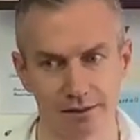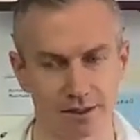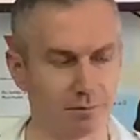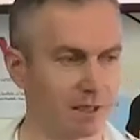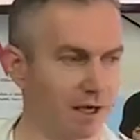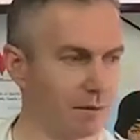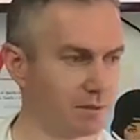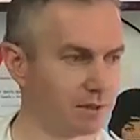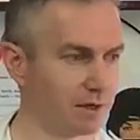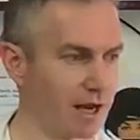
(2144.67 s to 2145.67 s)

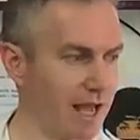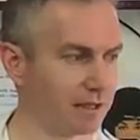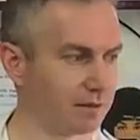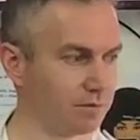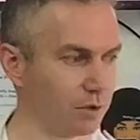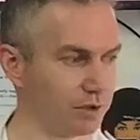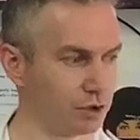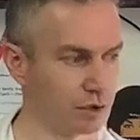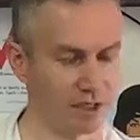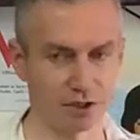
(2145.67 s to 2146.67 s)
Sometimes they're active during
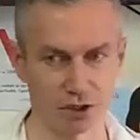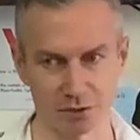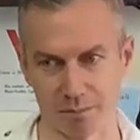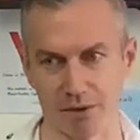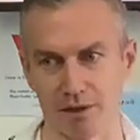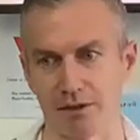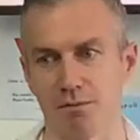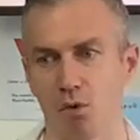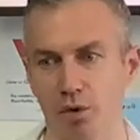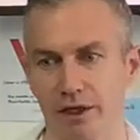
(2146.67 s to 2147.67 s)
the transition periods,
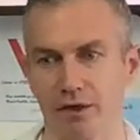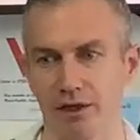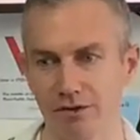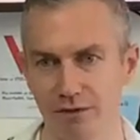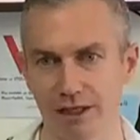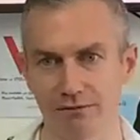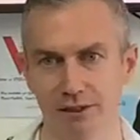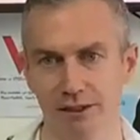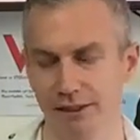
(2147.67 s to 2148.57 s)
morning or evening.